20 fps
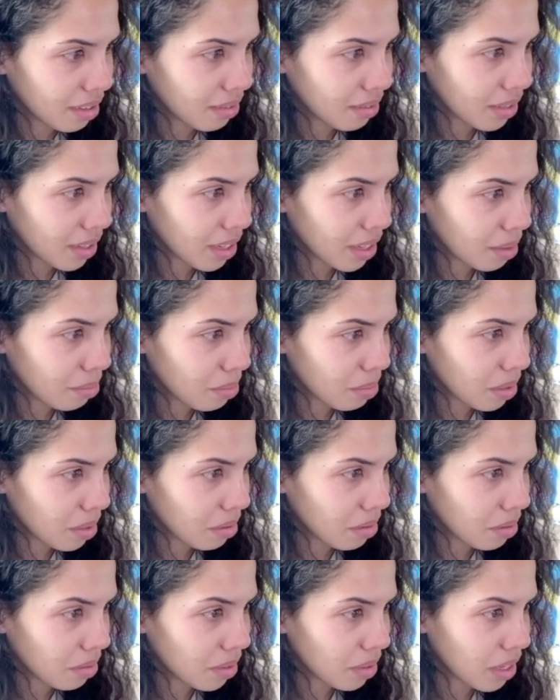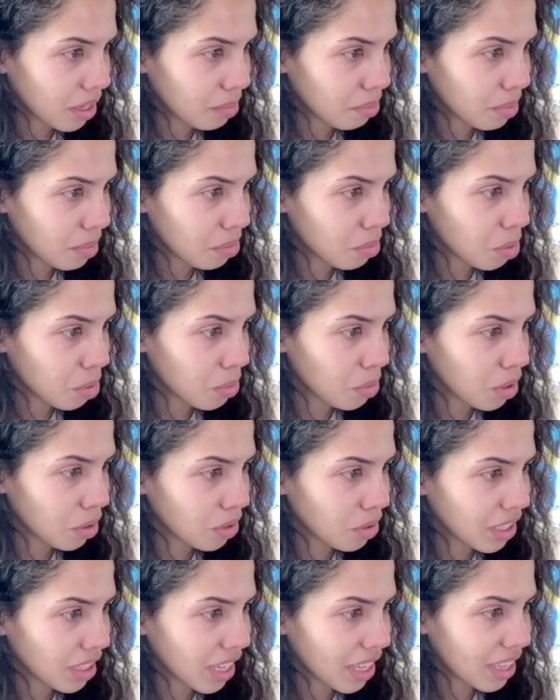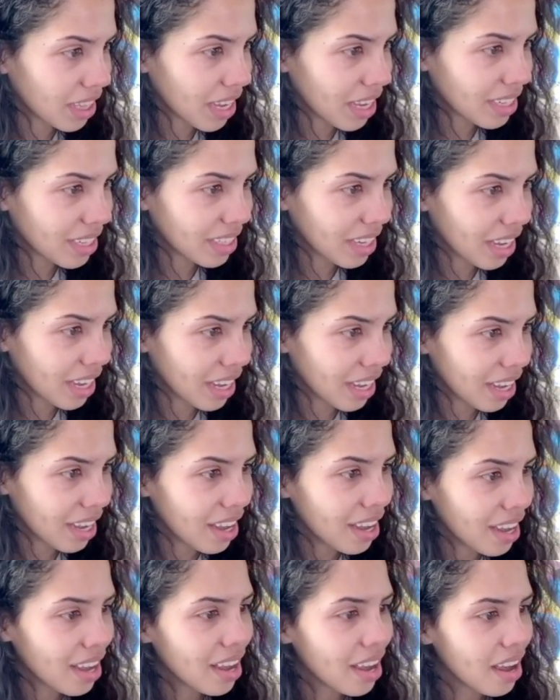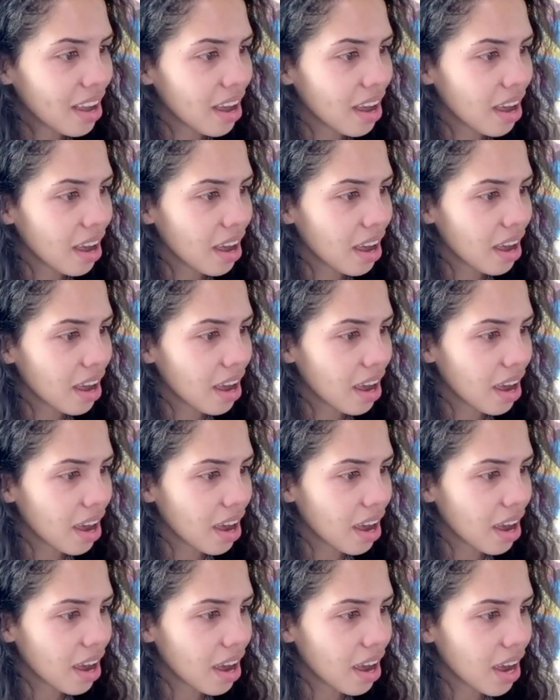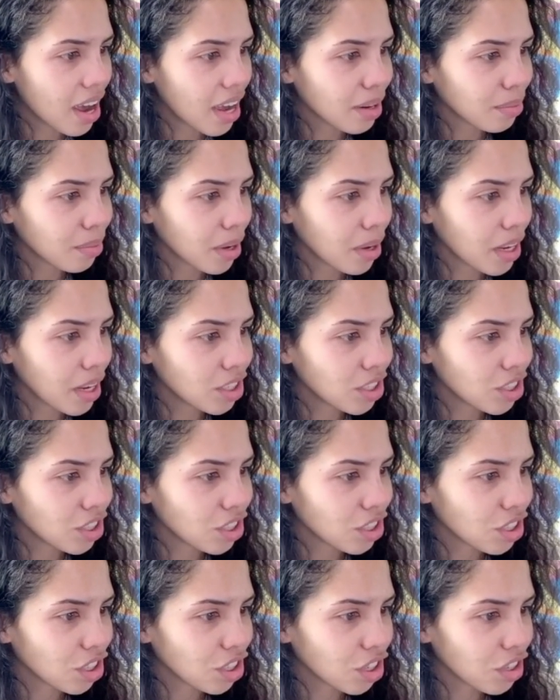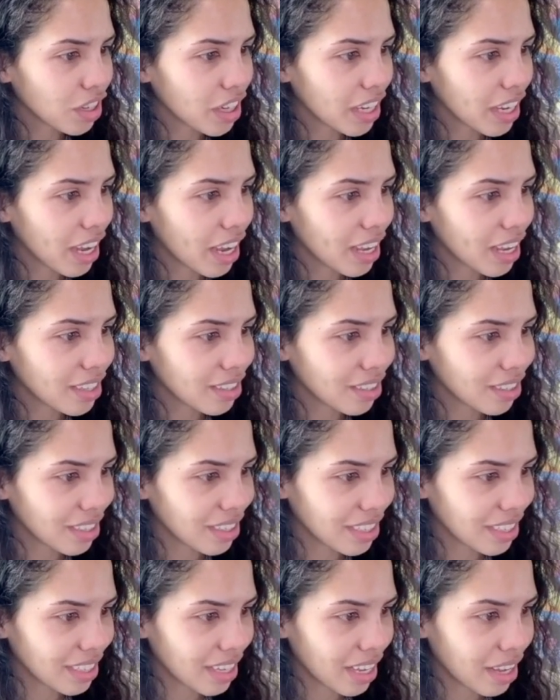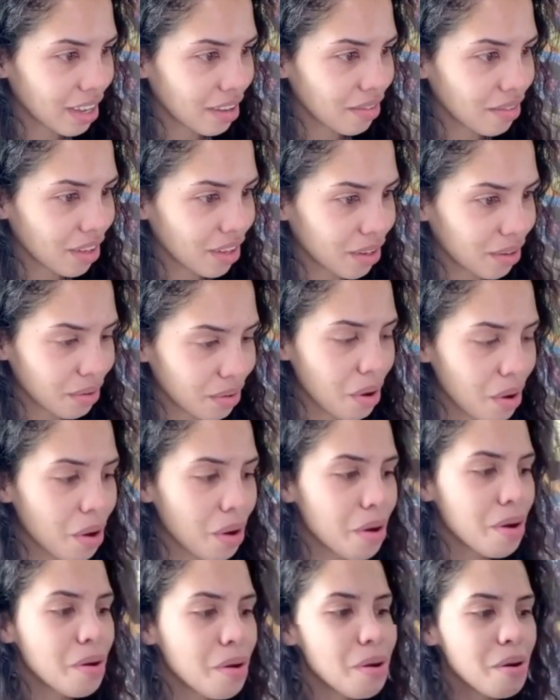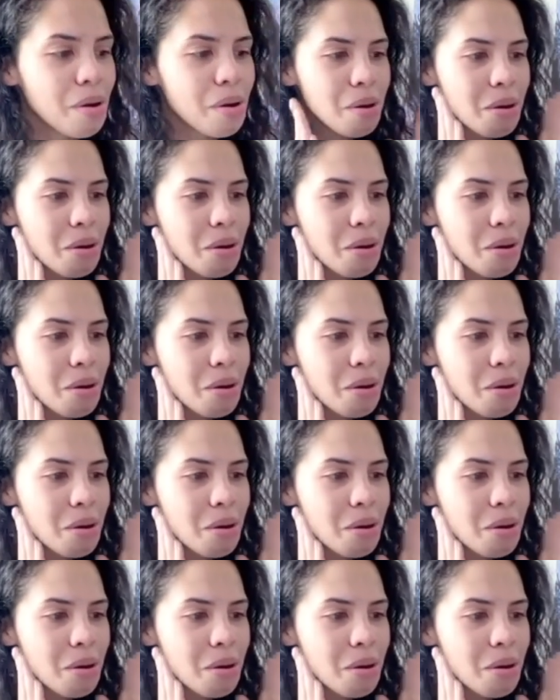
Momonosuke, that day, I rushed to Curry Castle to save you. Oh.